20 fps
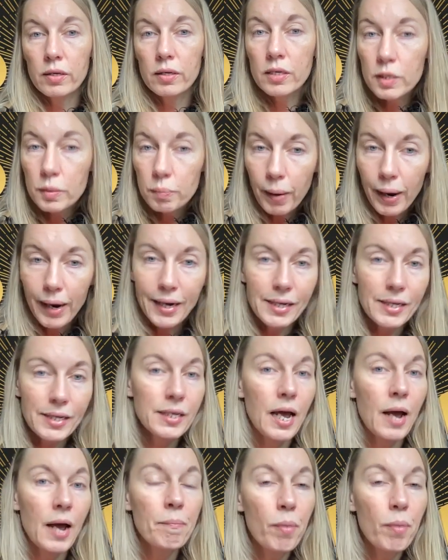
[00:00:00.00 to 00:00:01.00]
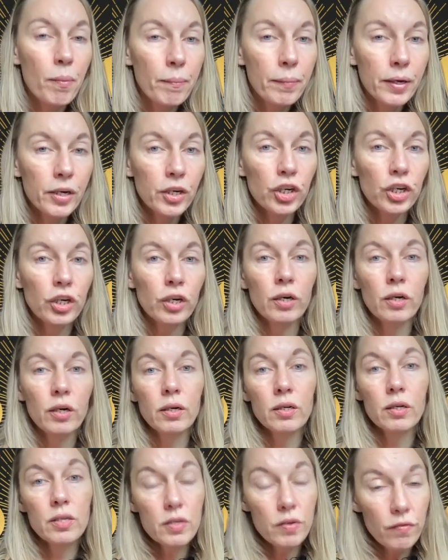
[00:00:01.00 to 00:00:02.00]
space and permission
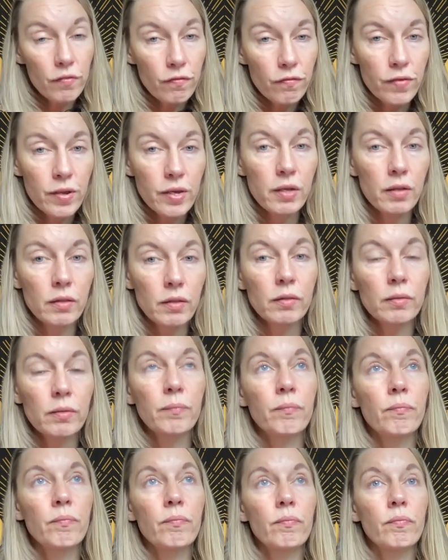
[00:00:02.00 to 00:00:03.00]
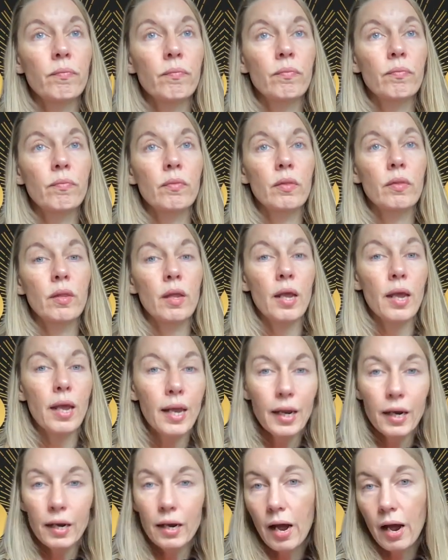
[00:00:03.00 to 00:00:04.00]
to feel
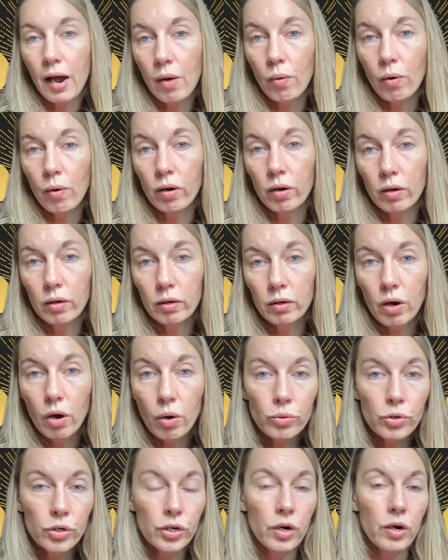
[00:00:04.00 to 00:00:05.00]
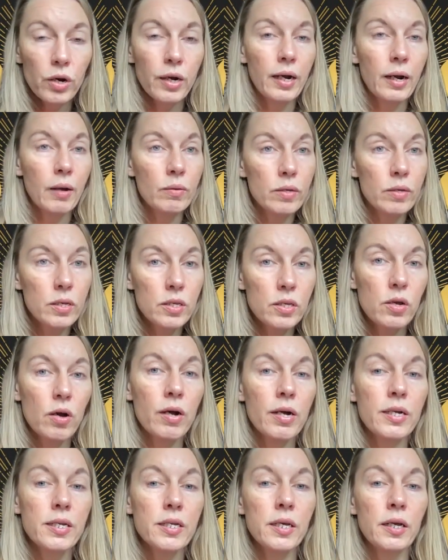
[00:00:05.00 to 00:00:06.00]
in our culture, in our
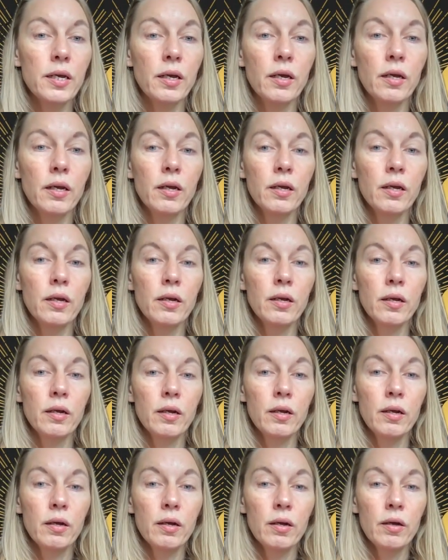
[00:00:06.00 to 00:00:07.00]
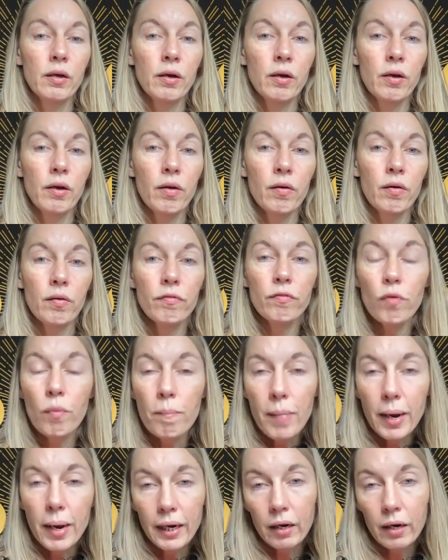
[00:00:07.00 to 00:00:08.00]
society, for
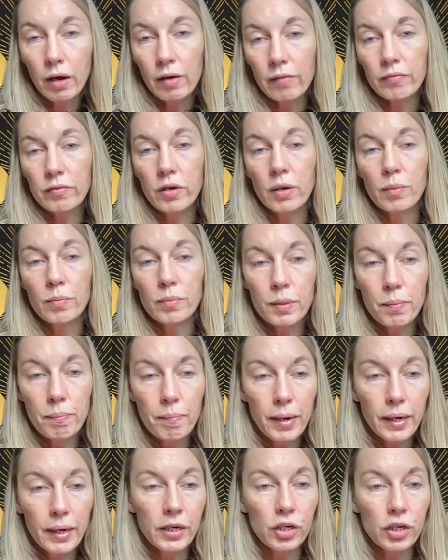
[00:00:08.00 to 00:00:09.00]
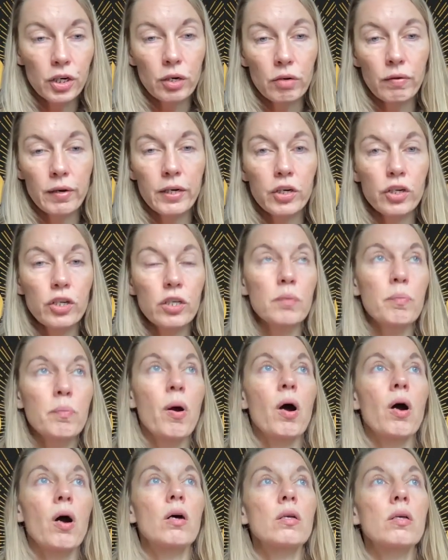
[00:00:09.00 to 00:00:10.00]
many lifetimes and many generations
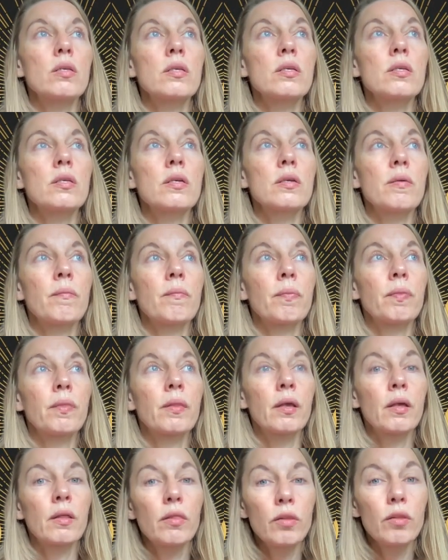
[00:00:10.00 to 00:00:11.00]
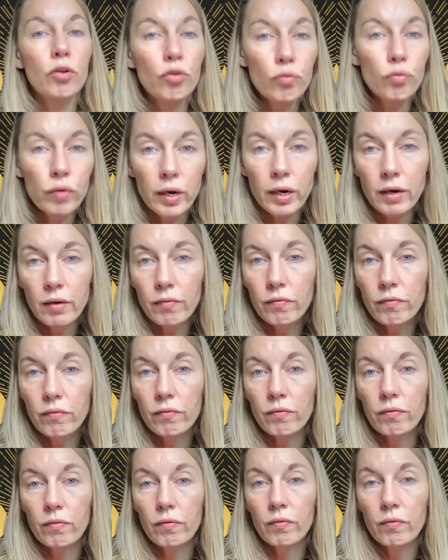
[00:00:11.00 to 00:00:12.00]
past. The
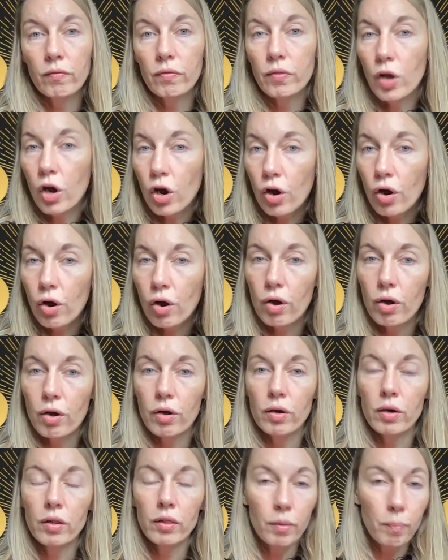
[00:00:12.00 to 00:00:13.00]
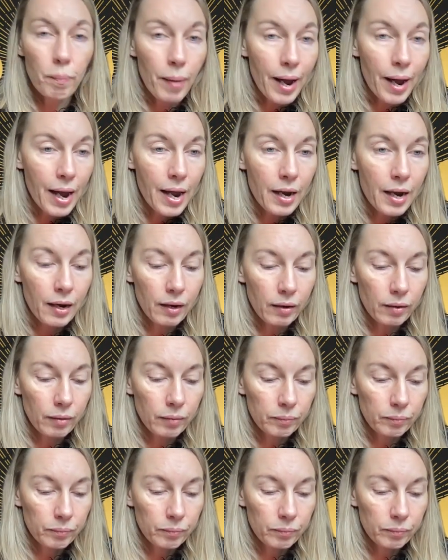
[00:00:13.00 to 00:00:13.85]
grief, the hurt, the pain,